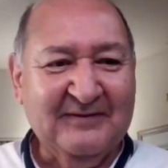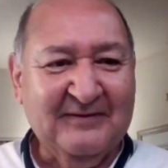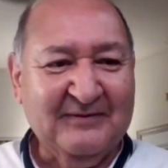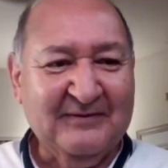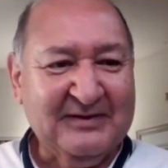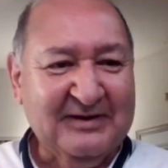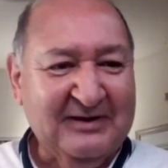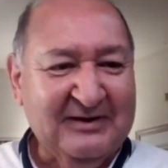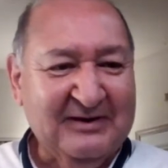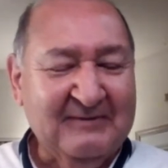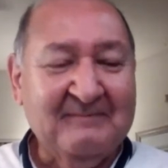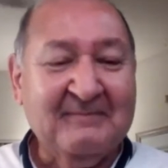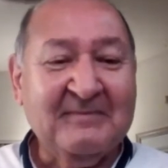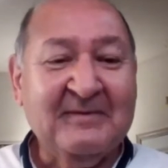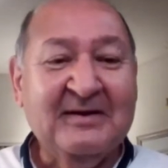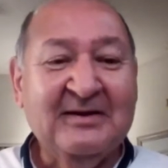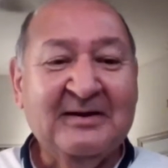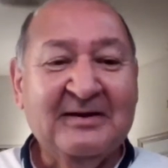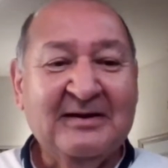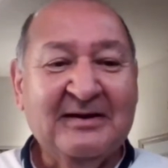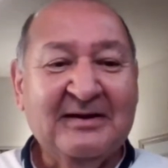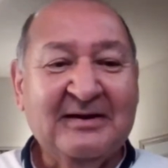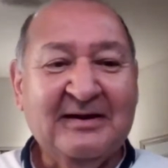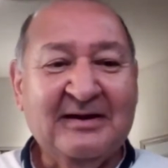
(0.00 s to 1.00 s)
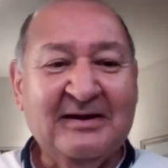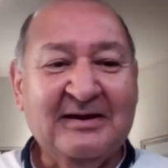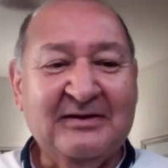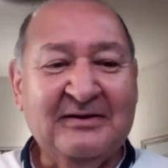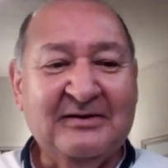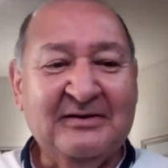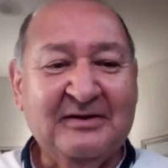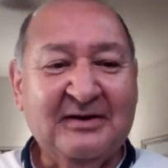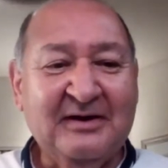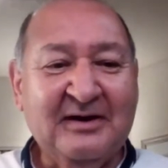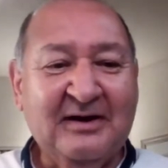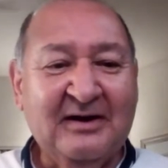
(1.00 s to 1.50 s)
Okay.
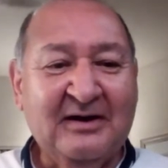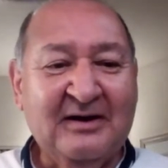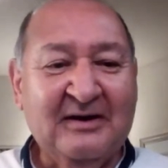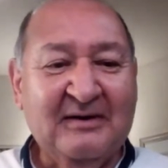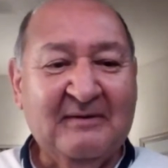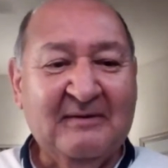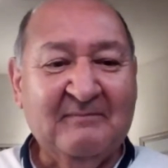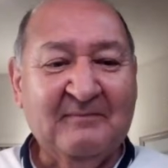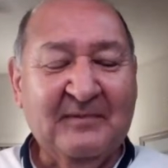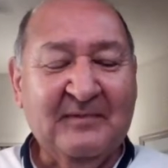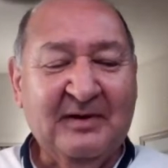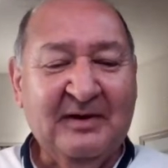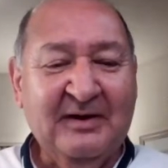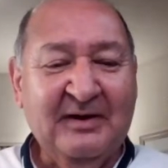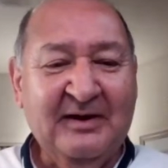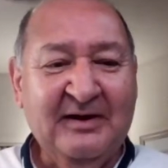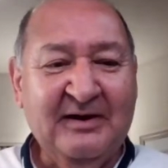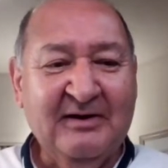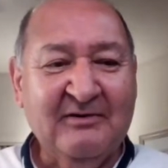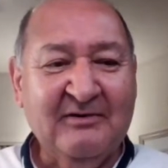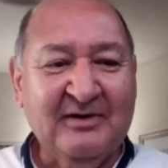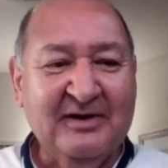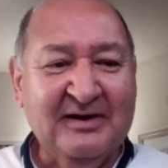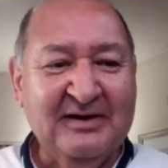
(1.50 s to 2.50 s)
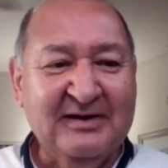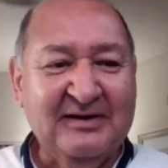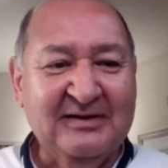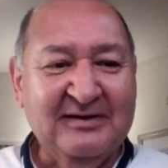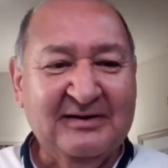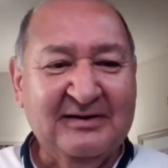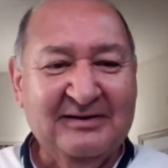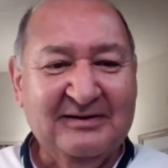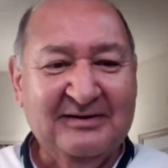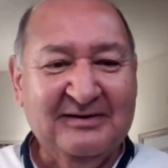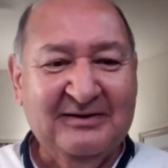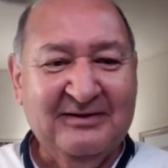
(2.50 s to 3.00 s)
And Harry,
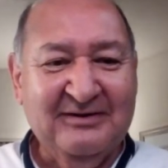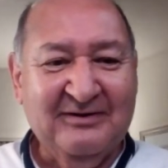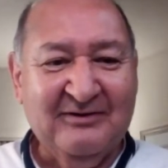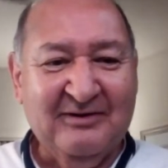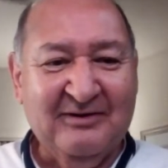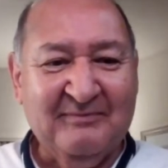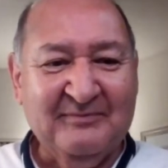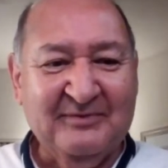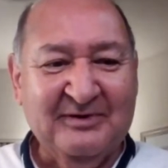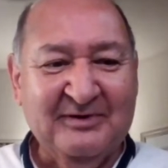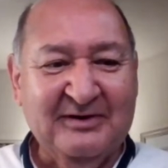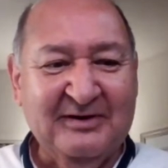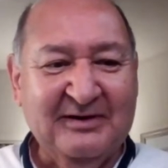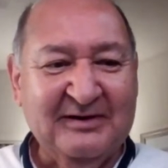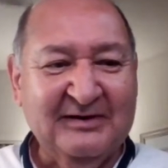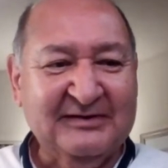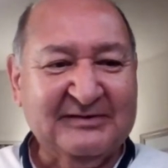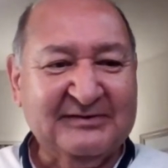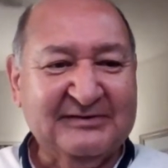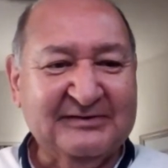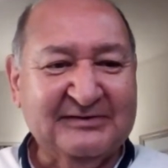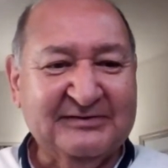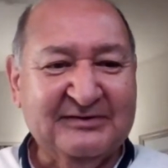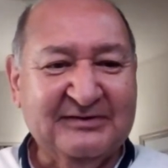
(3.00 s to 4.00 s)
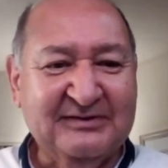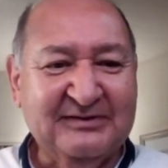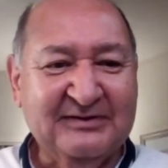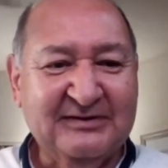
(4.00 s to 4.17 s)
you're up next.